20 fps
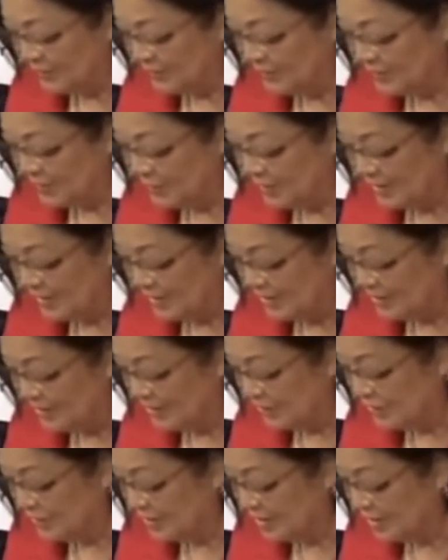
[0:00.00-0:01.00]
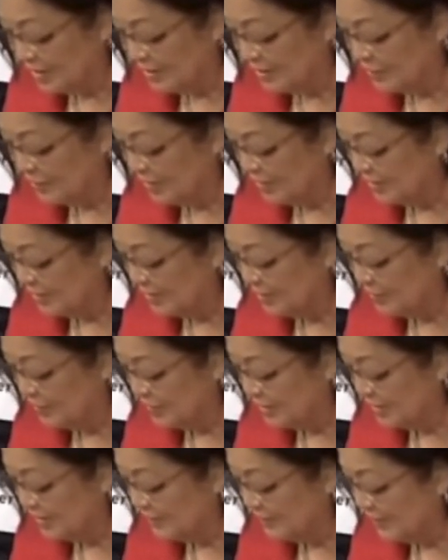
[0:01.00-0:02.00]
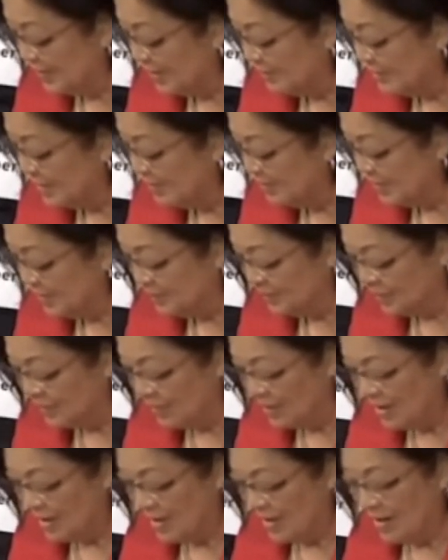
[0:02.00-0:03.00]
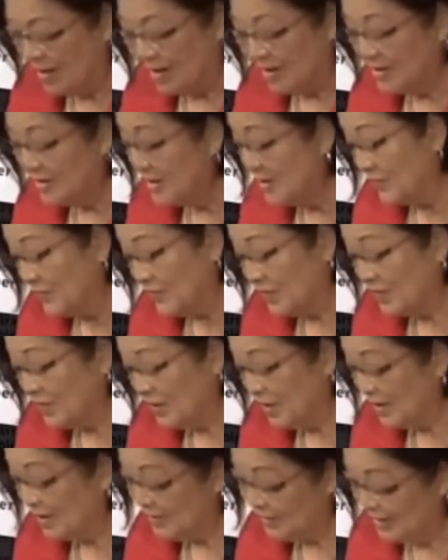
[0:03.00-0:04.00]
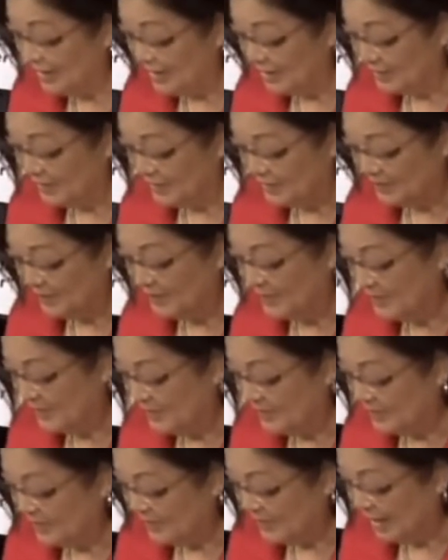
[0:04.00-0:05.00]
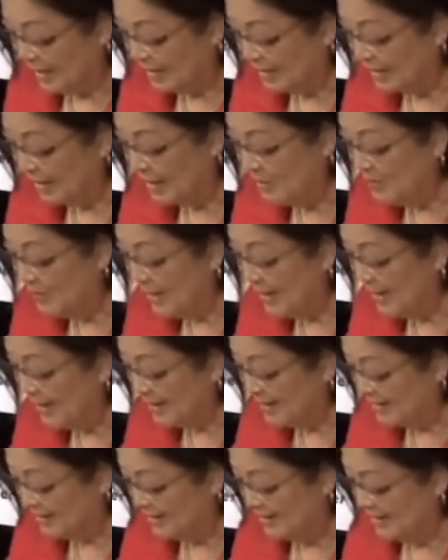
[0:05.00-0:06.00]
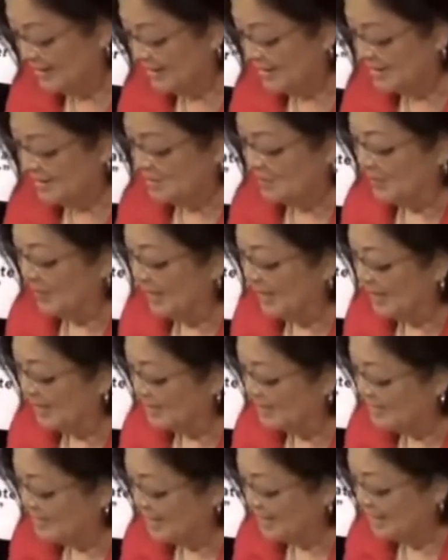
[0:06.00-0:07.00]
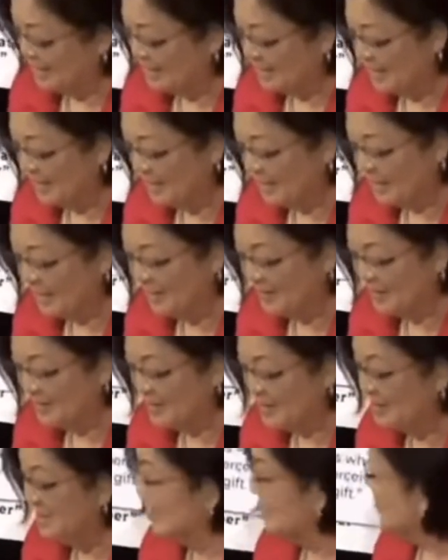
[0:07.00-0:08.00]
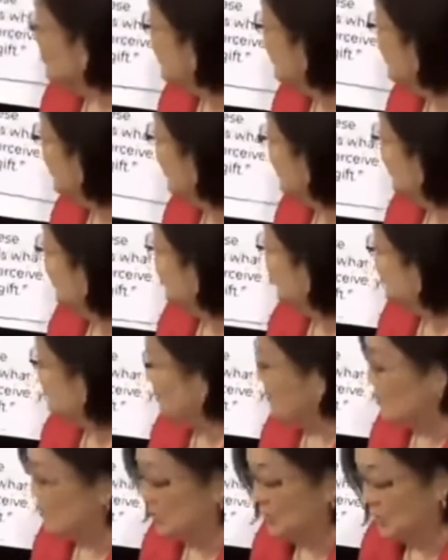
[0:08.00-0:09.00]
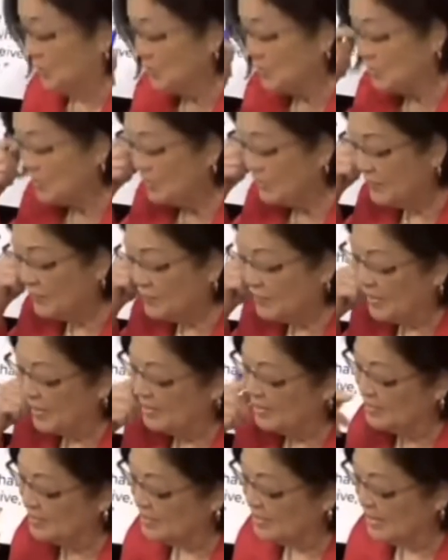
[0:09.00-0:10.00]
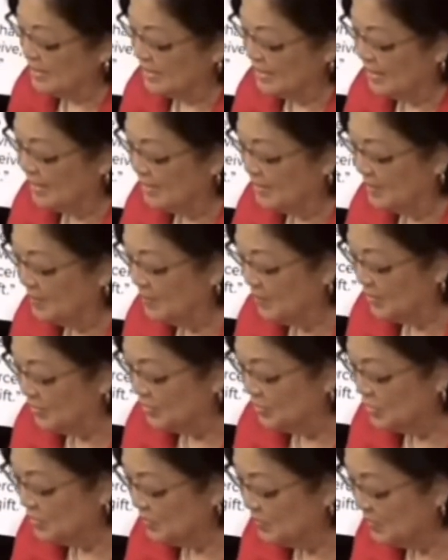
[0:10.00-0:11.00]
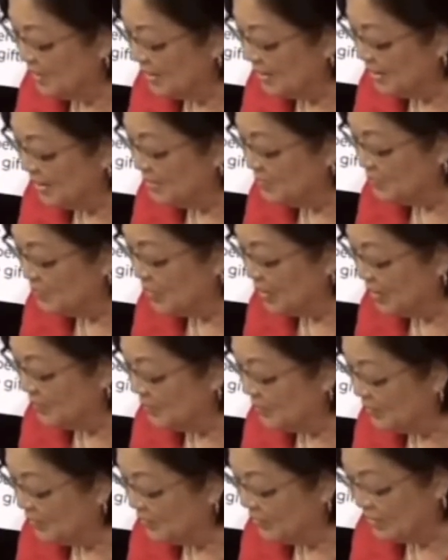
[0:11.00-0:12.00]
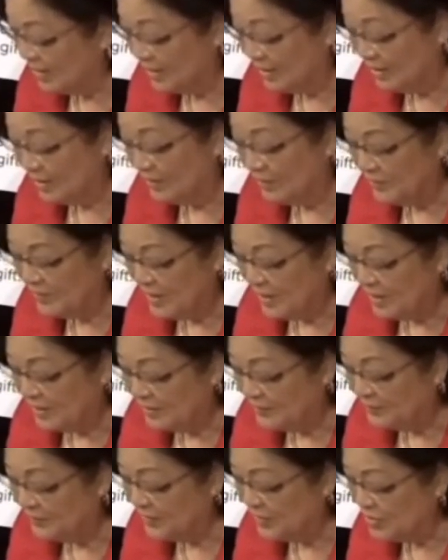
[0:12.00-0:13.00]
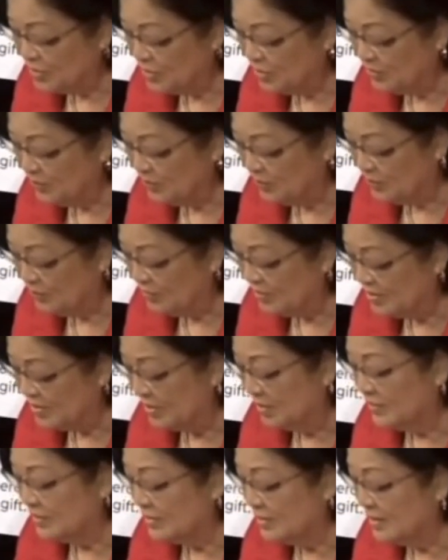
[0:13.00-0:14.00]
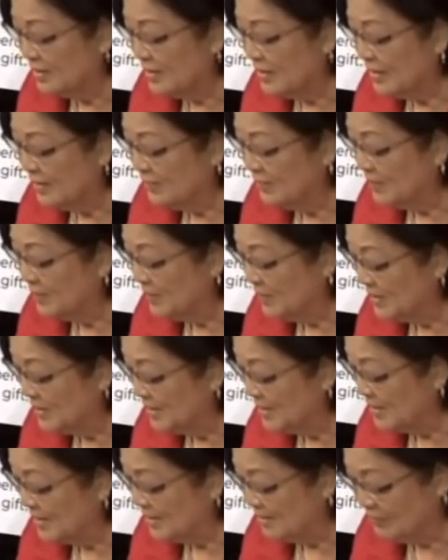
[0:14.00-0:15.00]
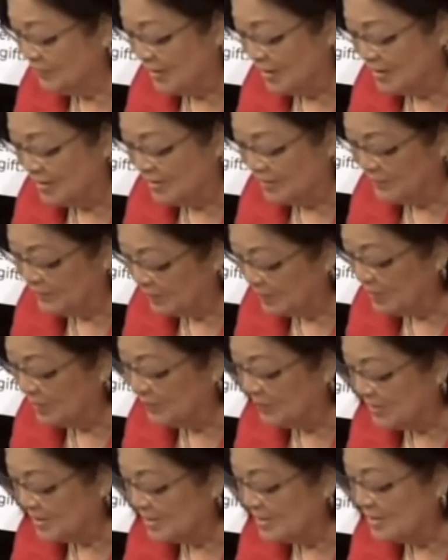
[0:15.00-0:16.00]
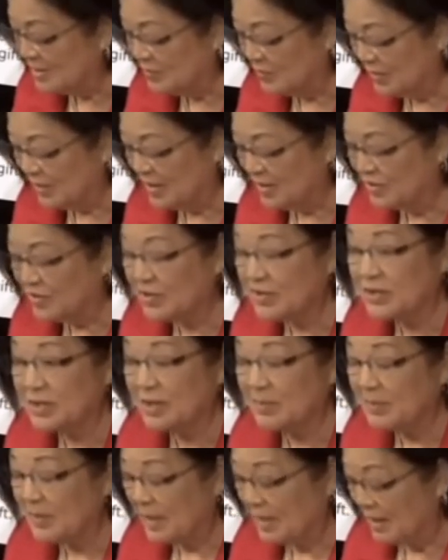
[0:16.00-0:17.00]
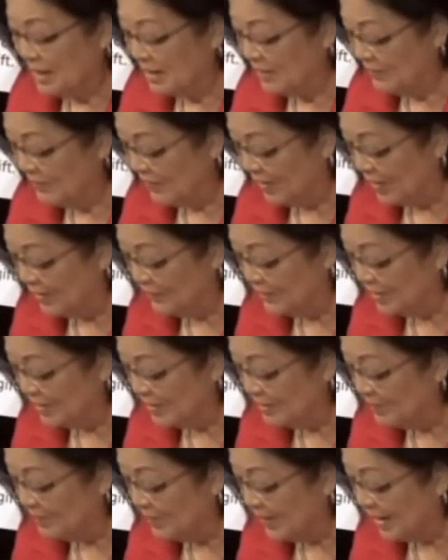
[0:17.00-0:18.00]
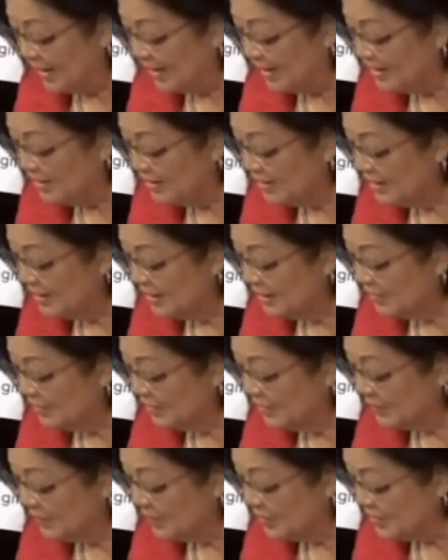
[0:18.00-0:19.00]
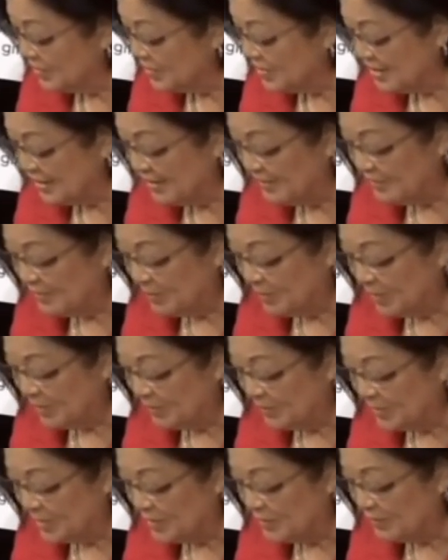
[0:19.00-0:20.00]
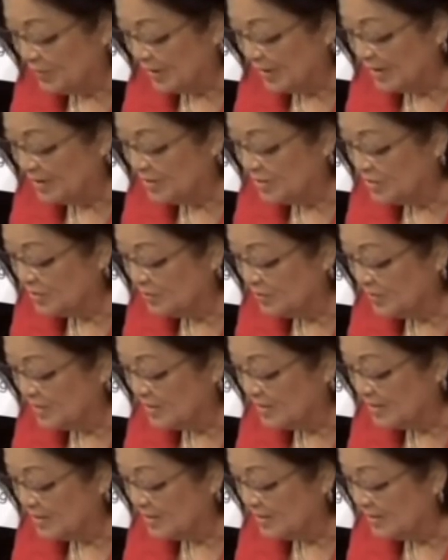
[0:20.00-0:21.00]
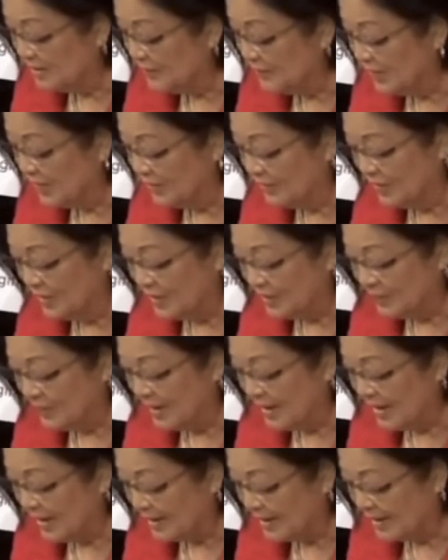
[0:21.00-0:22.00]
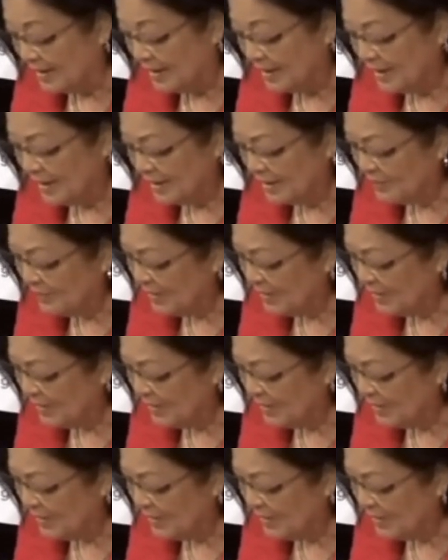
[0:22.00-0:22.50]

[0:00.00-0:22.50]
for an associate or an associate's family member are never allowed. Ally Bank explains that even gifts from personal friends can appear to be improper if the friendship resulted from a business relationship involving the bank, or the perceived purpose relates to business involving the bank. The